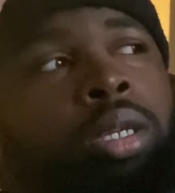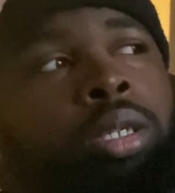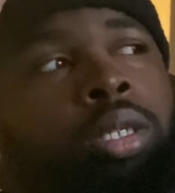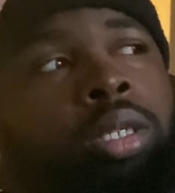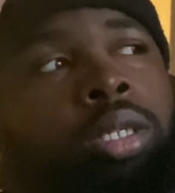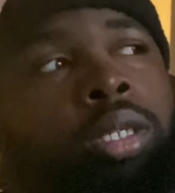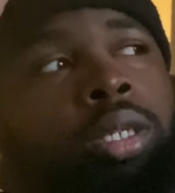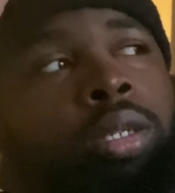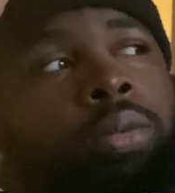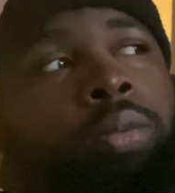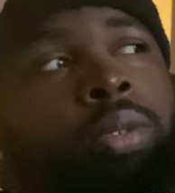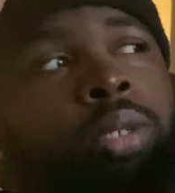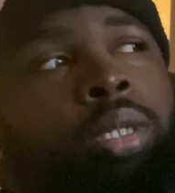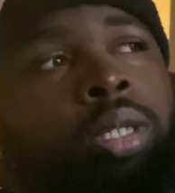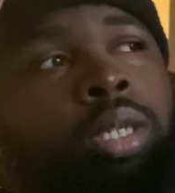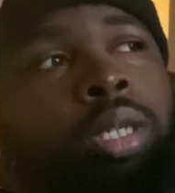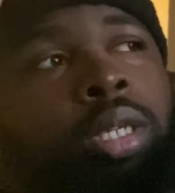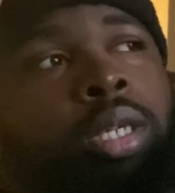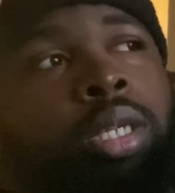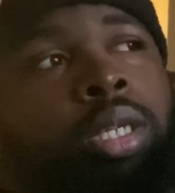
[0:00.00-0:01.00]
She was,
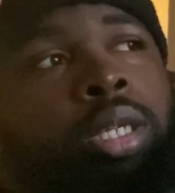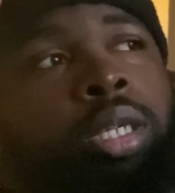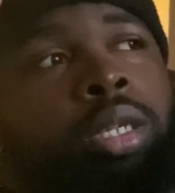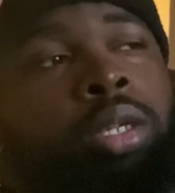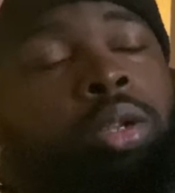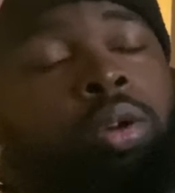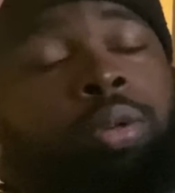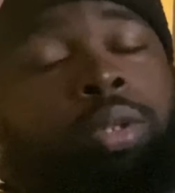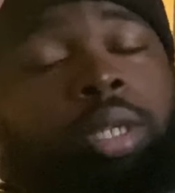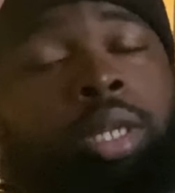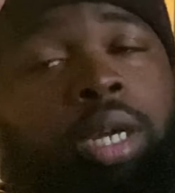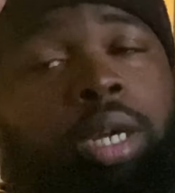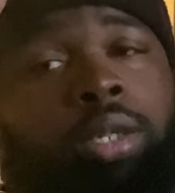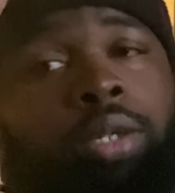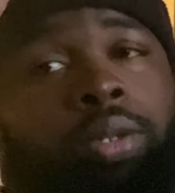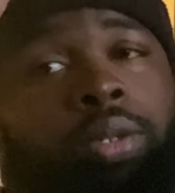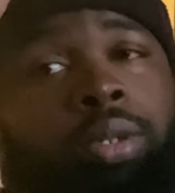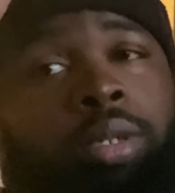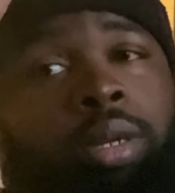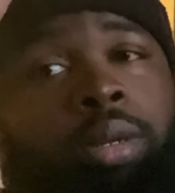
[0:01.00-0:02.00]
glory to God,
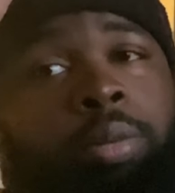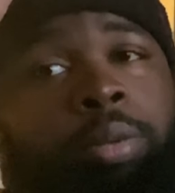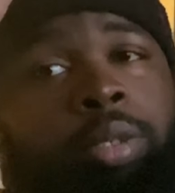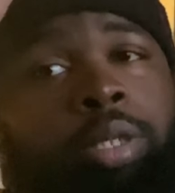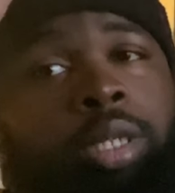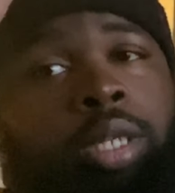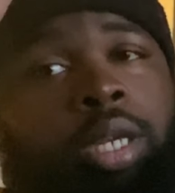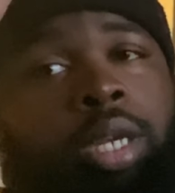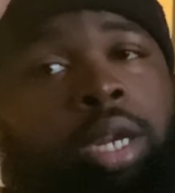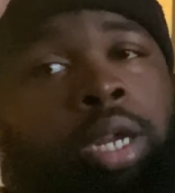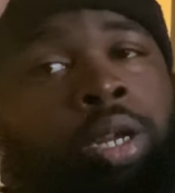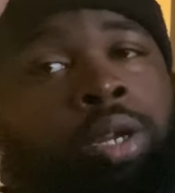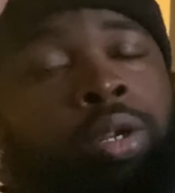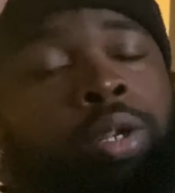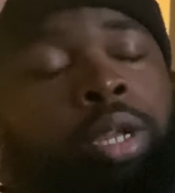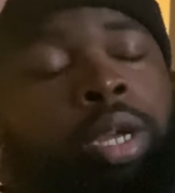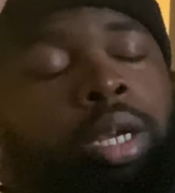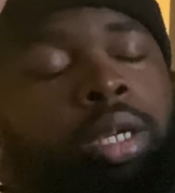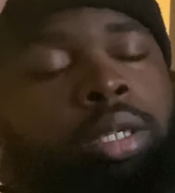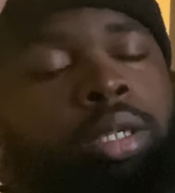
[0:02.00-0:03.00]
she was able to get out of
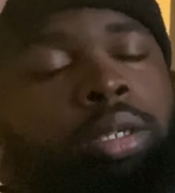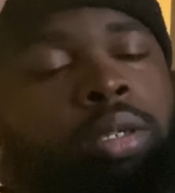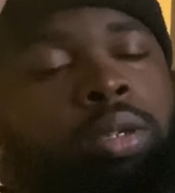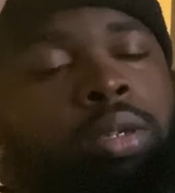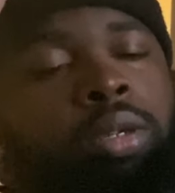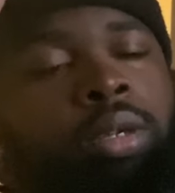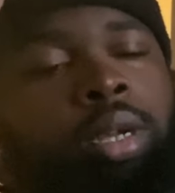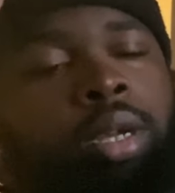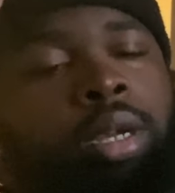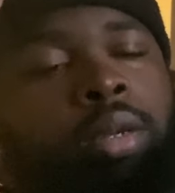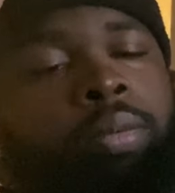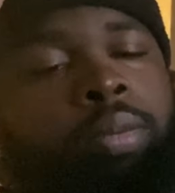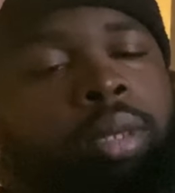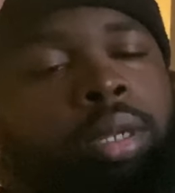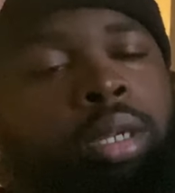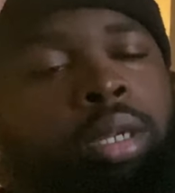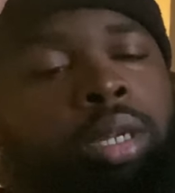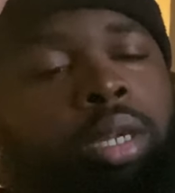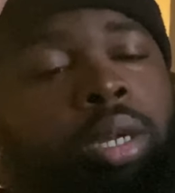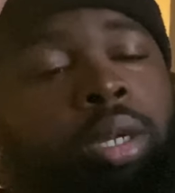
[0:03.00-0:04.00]
that. She's going to
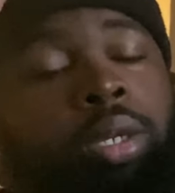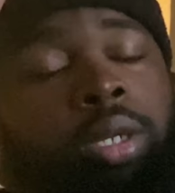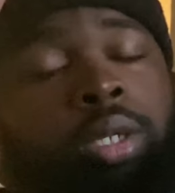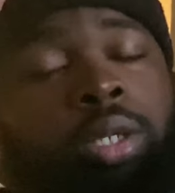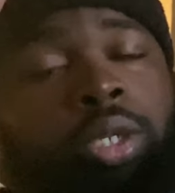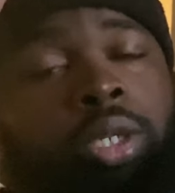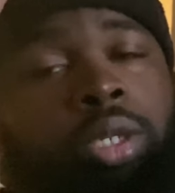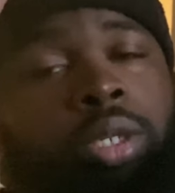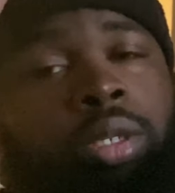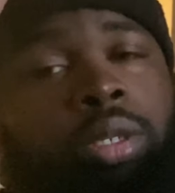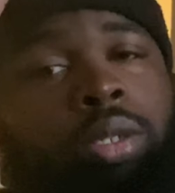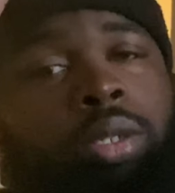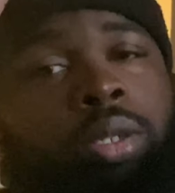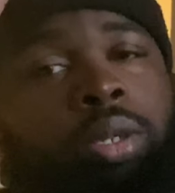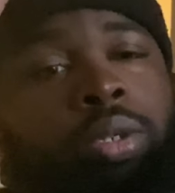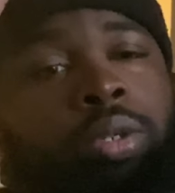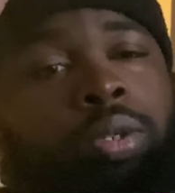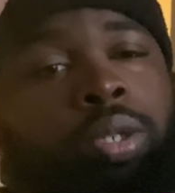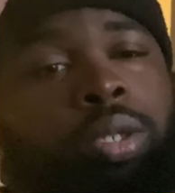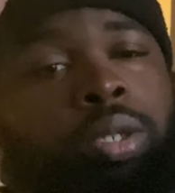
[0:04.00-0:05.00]
have kidney
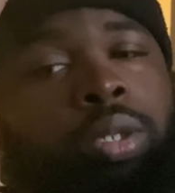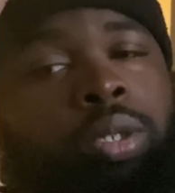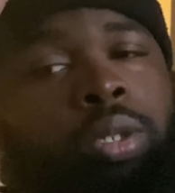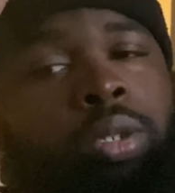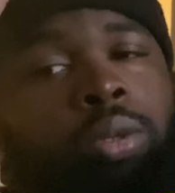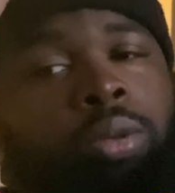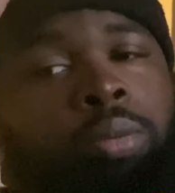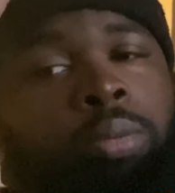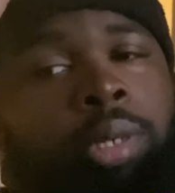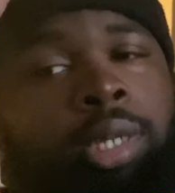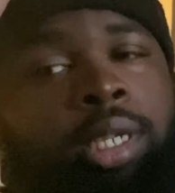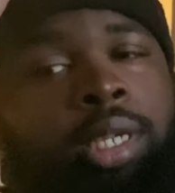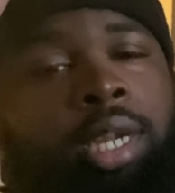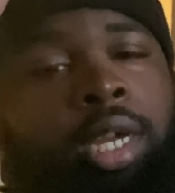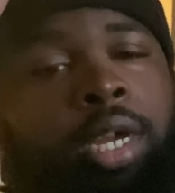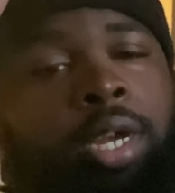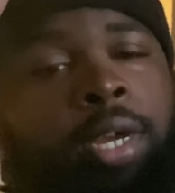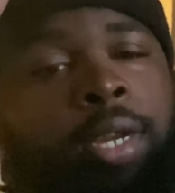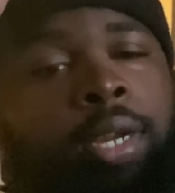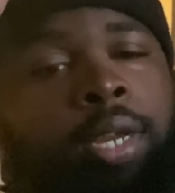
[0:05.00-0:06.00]
surgery soon. My
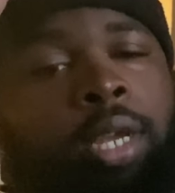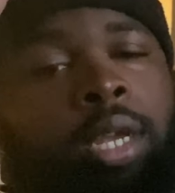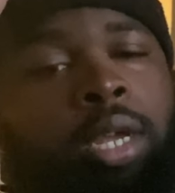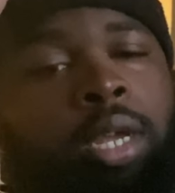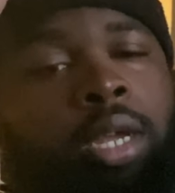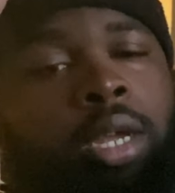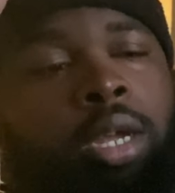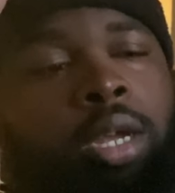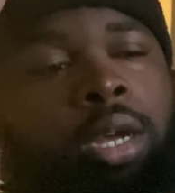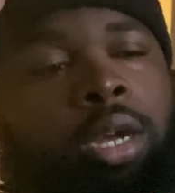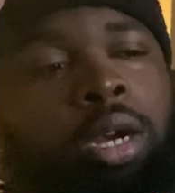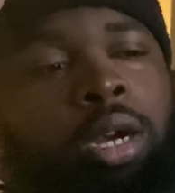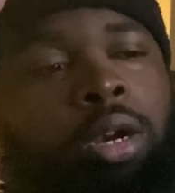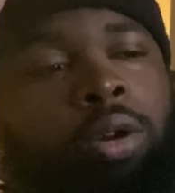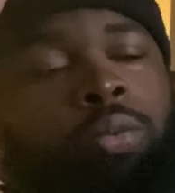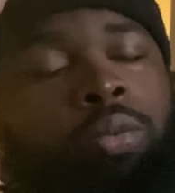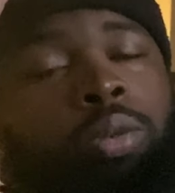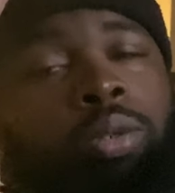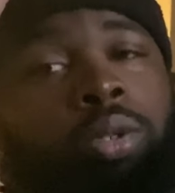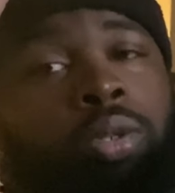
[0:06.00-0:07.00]
dad
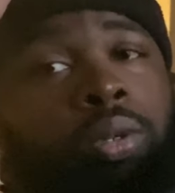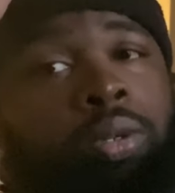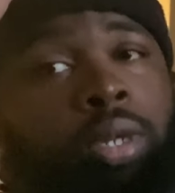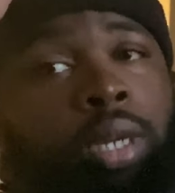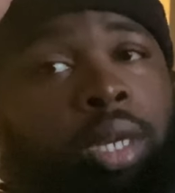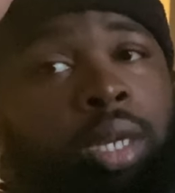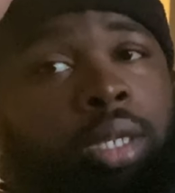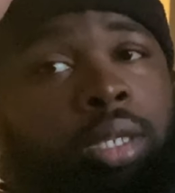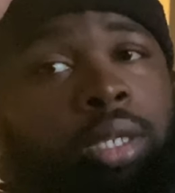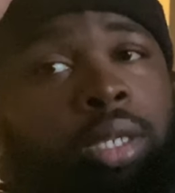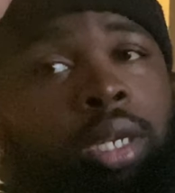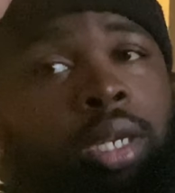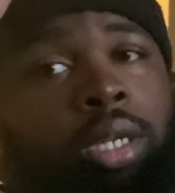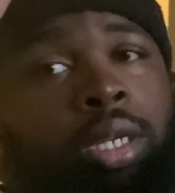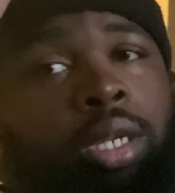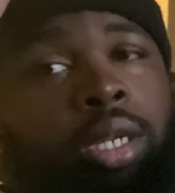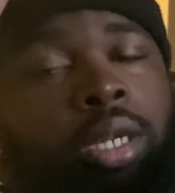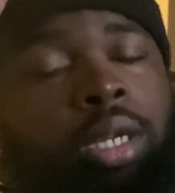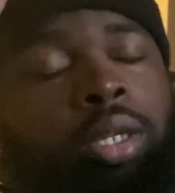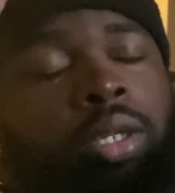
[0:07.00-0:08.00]
will donate his
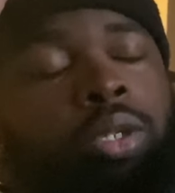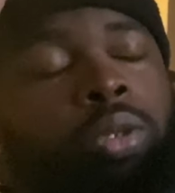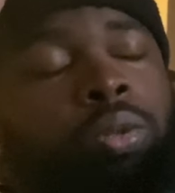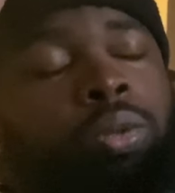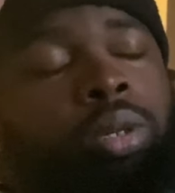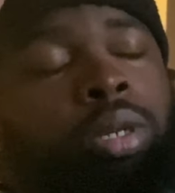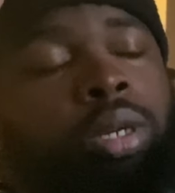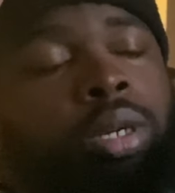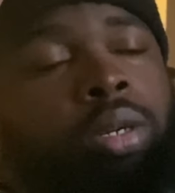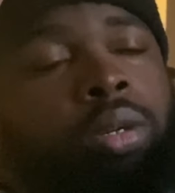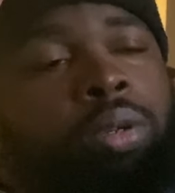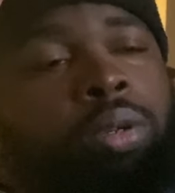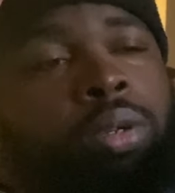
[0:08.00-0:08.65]
kidney to her.